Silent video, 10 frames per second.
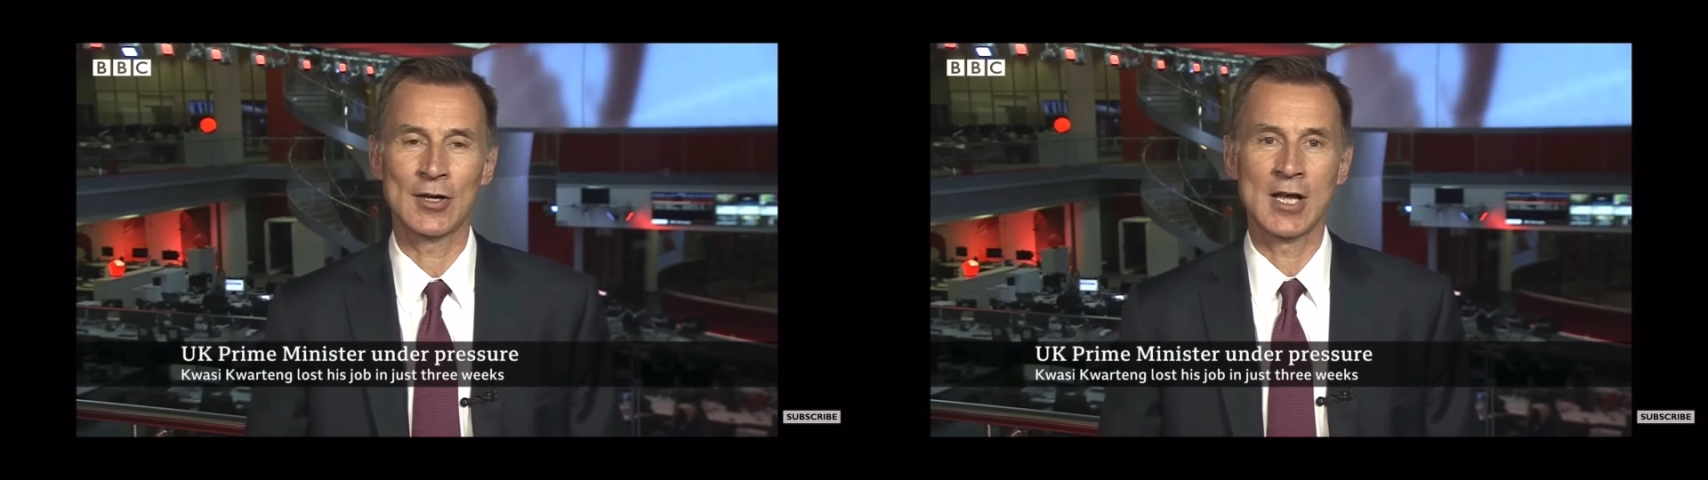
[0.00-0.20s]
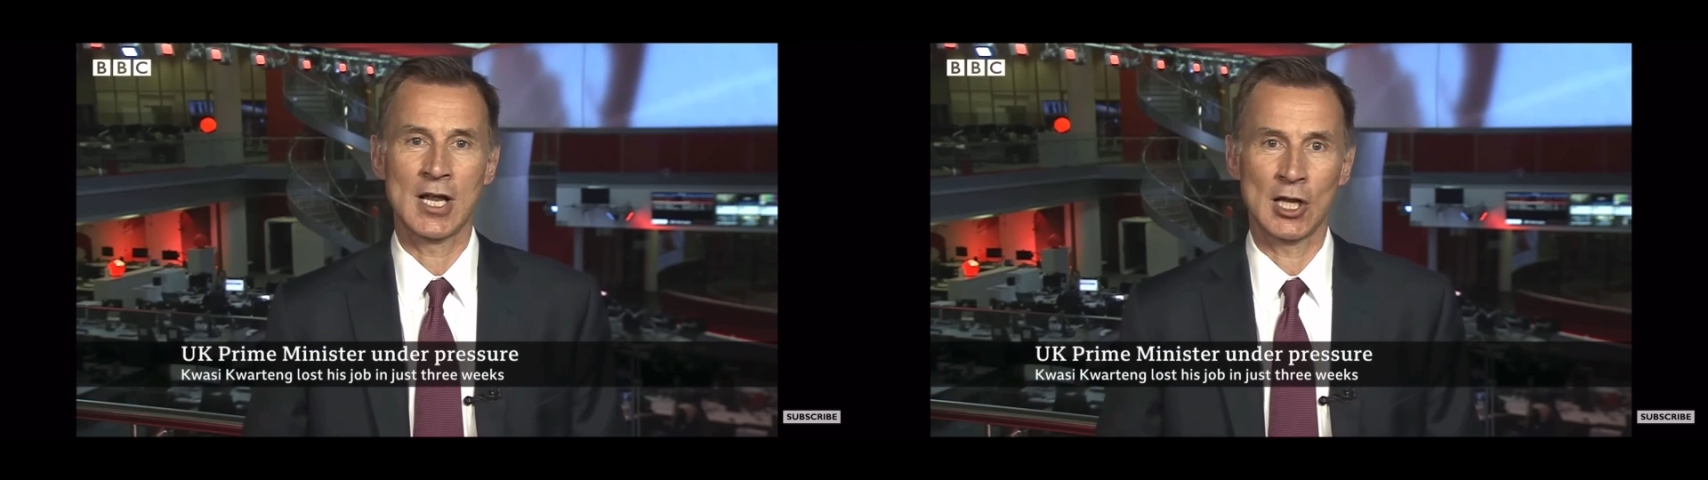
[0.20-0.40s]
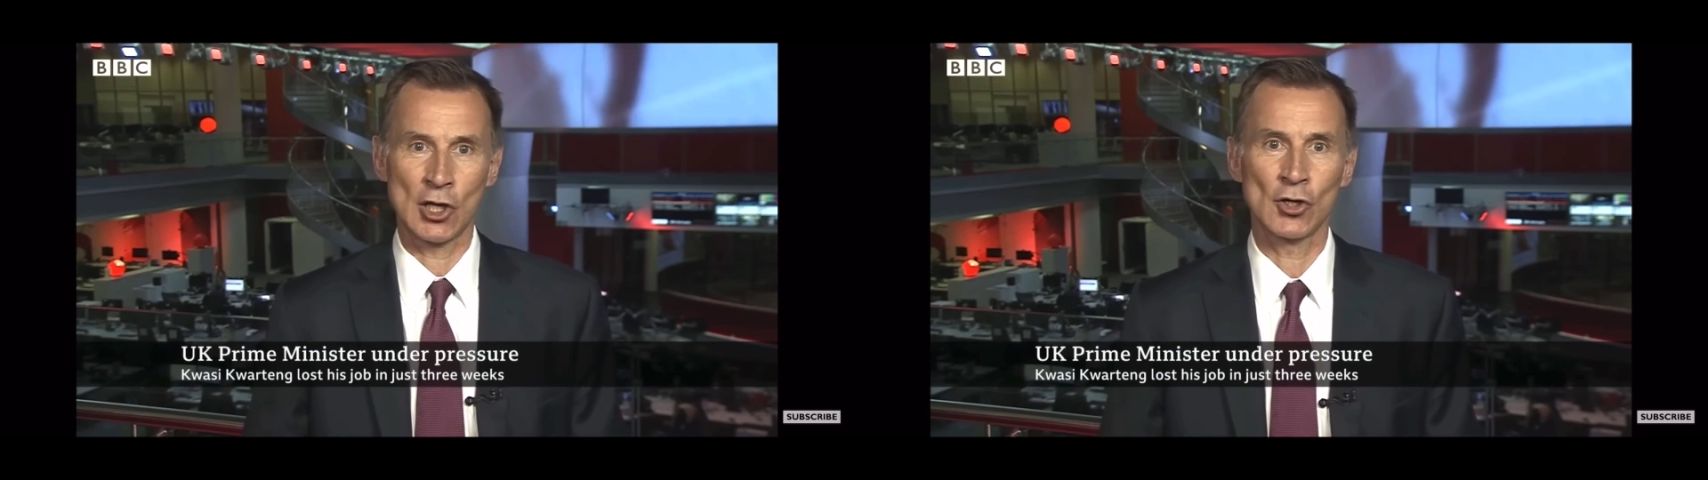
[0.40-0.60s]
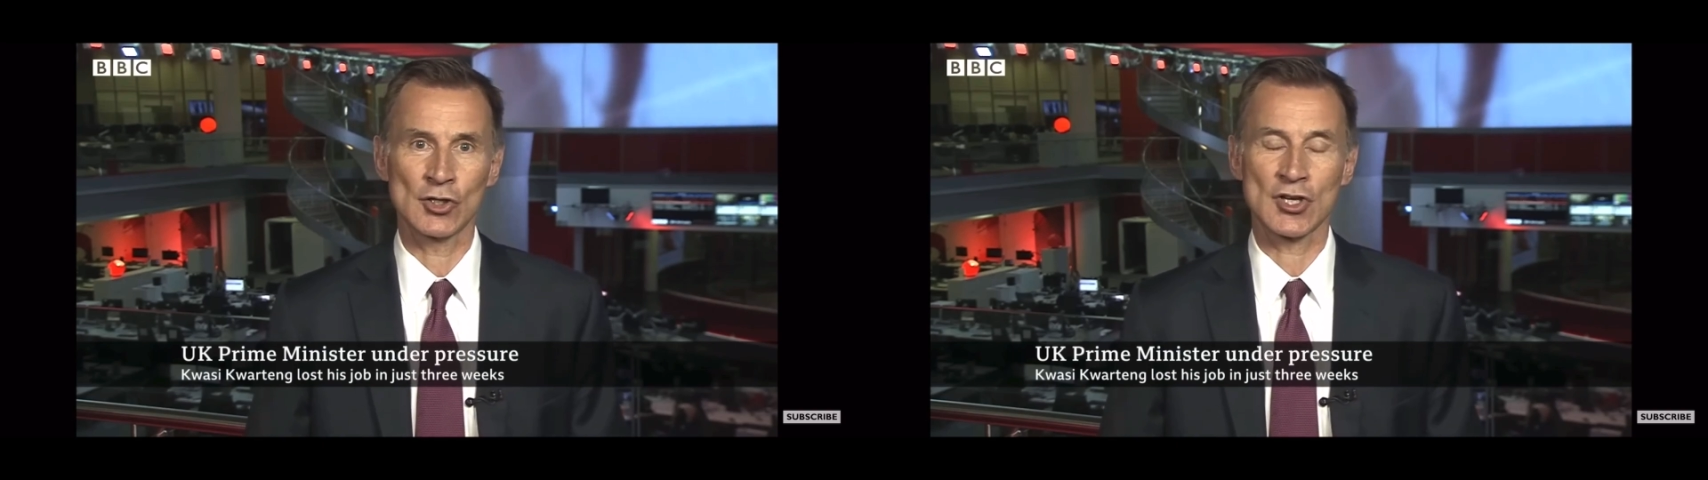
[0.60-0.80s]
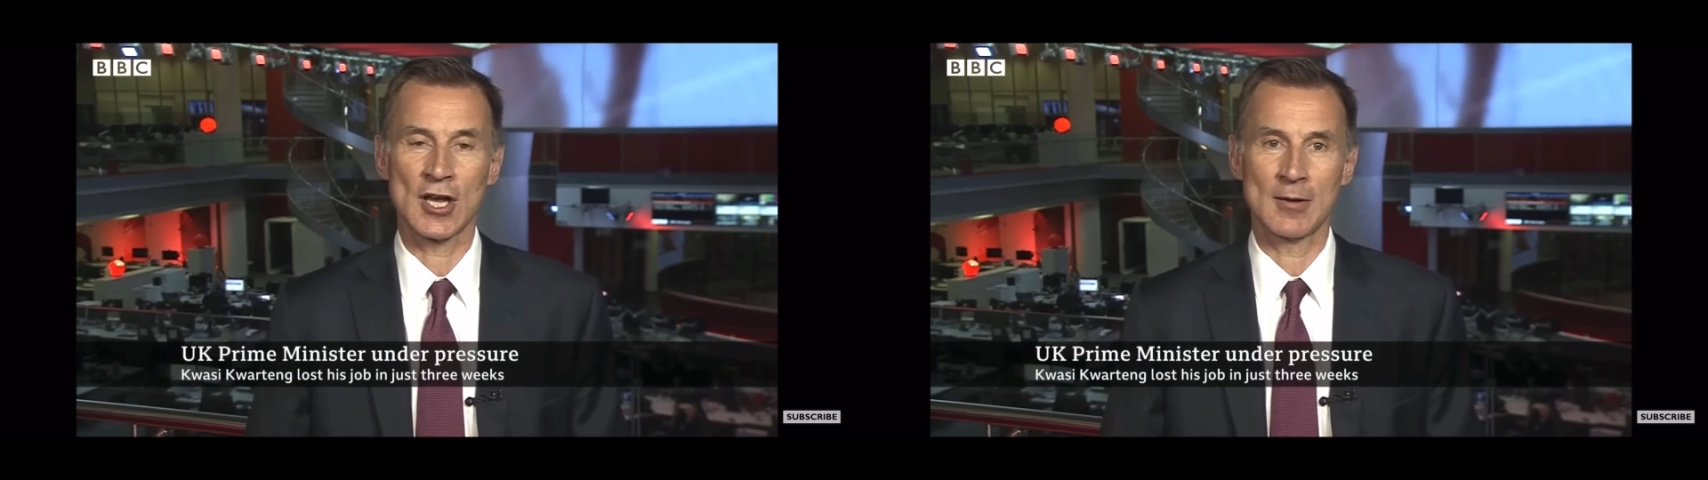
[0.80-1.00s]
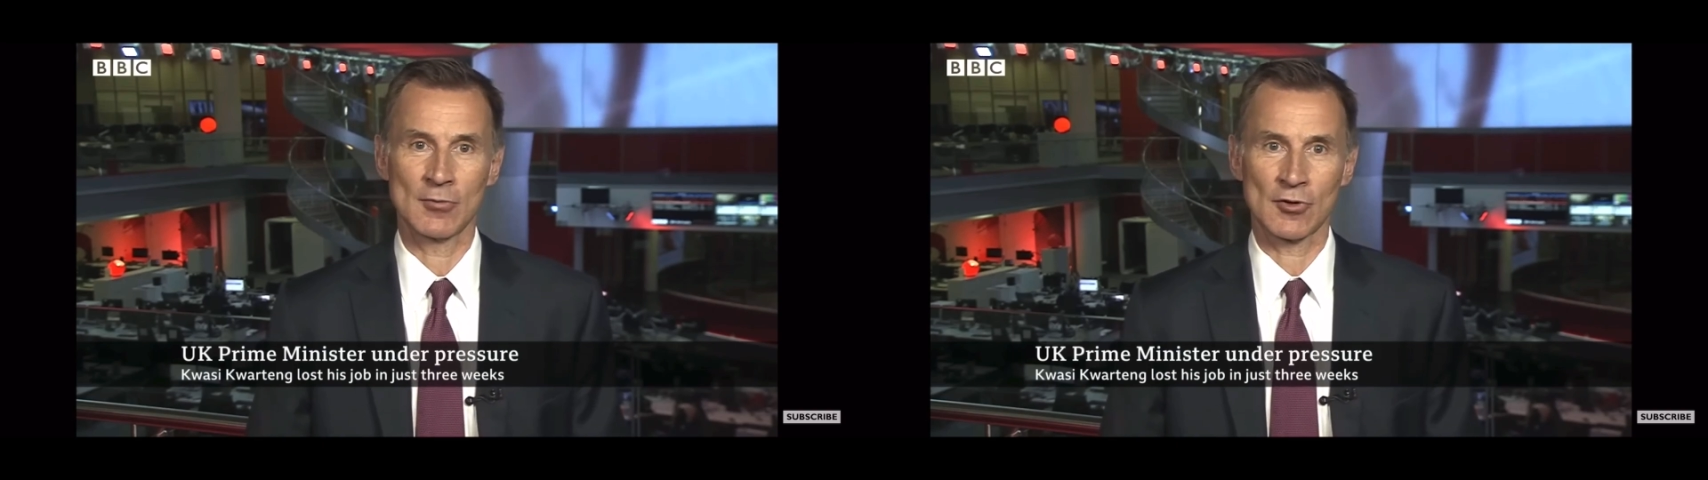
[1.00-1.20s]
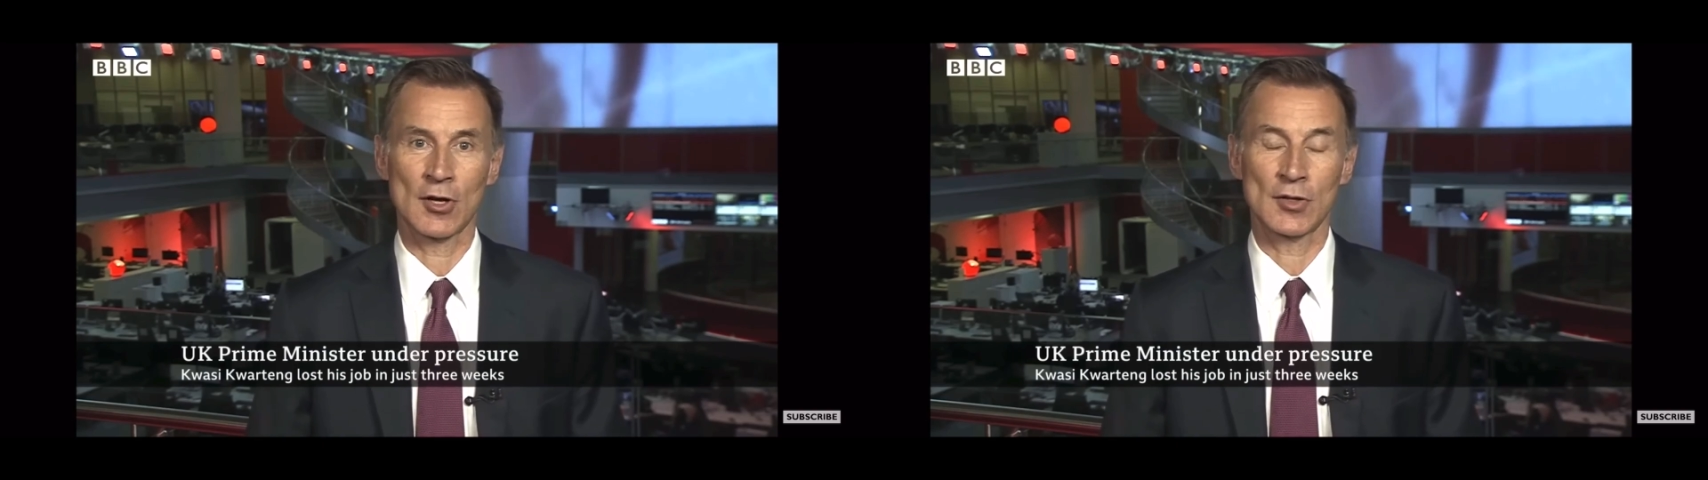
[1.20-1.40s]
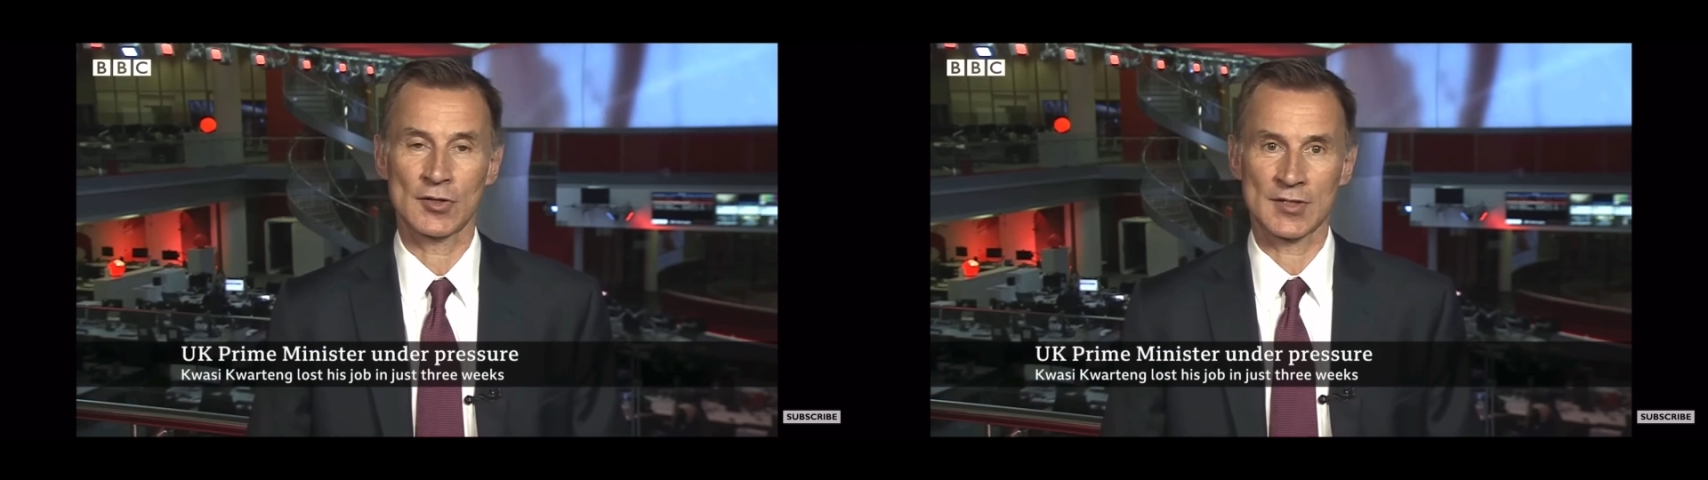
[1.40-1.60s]
is the demanded
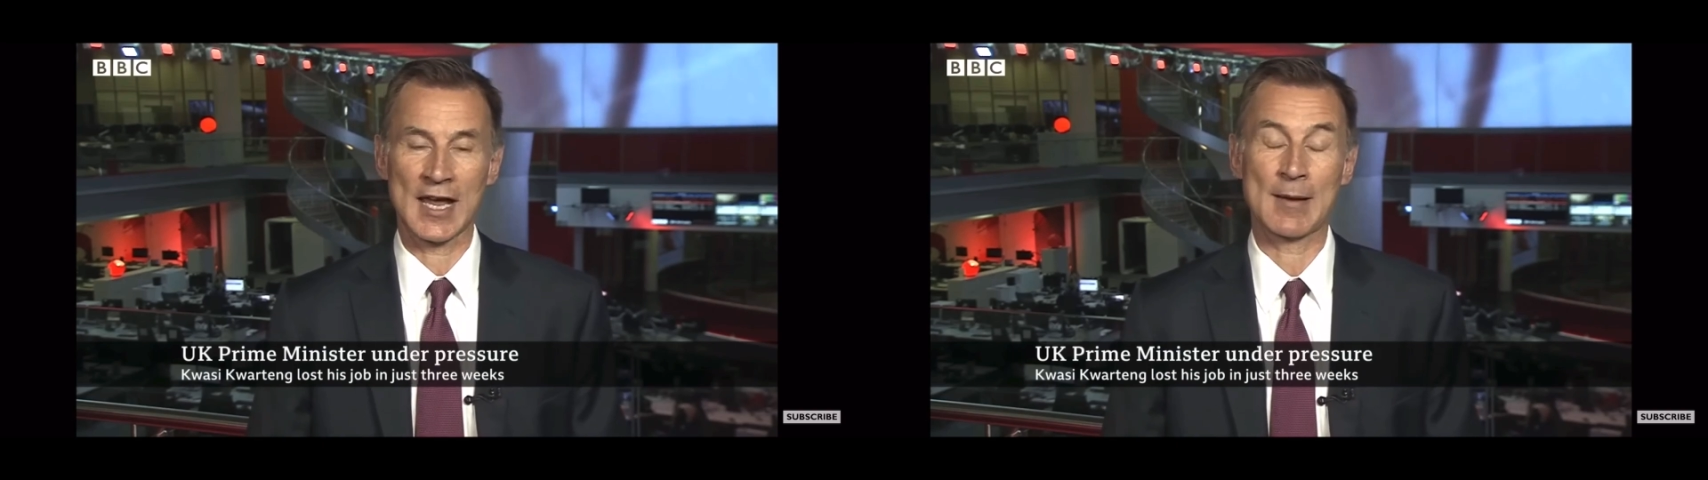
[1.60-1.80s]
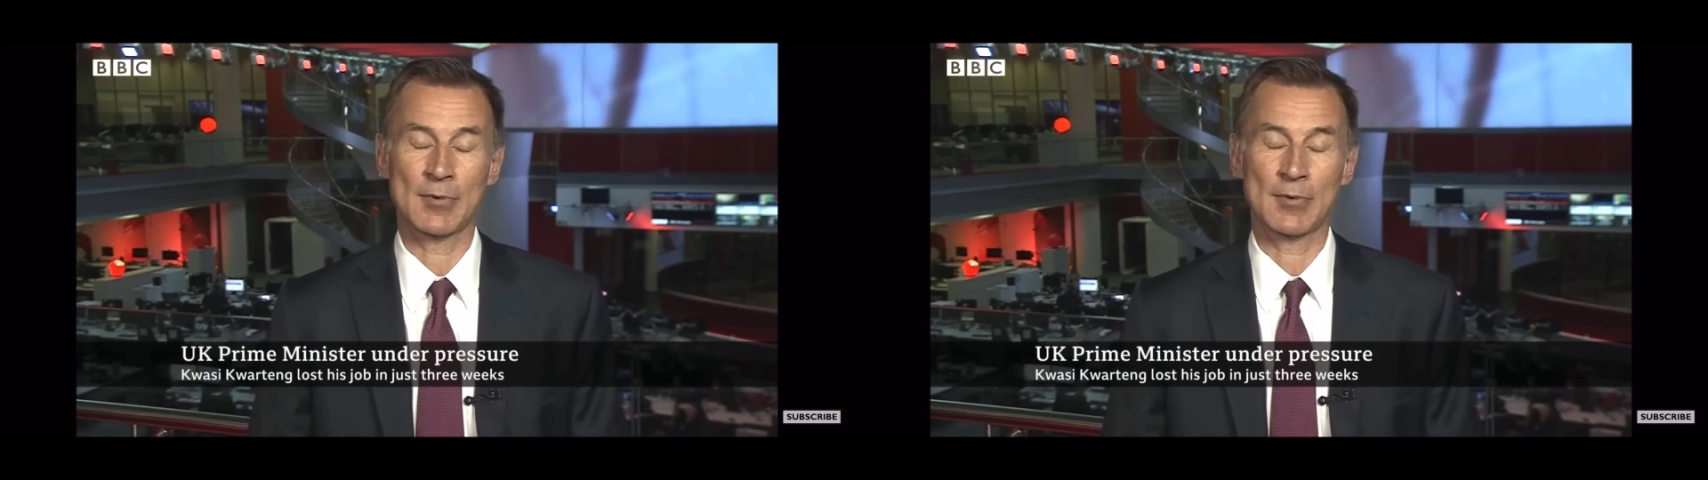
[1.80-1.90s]
outcome